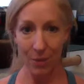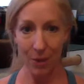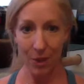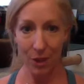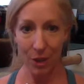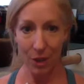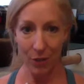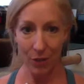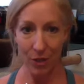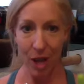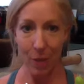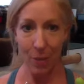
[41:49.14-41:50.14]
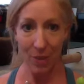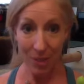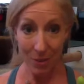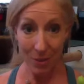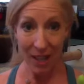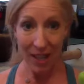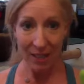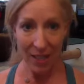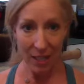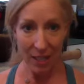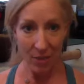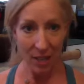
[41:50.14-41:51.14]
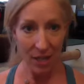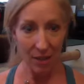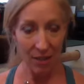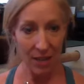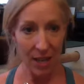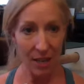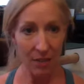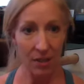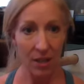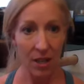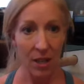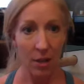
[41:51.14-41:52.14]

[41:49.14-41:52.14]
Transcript: curved the opposite way, right? So tail down,